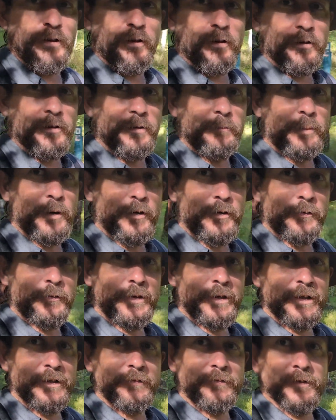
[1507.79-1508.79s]
not going to bother
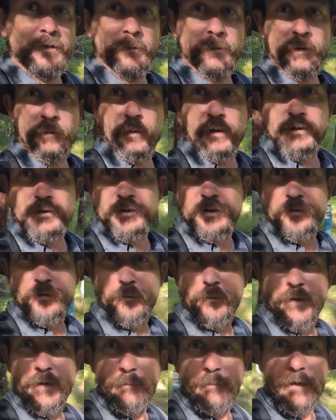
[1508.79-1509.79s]
really filming much on the
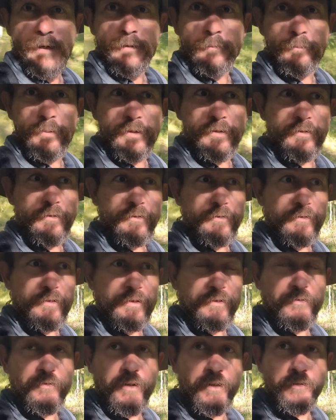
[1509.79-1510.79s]
way back, because
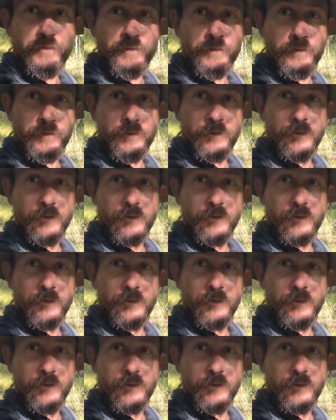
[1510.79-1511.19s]
let's face it,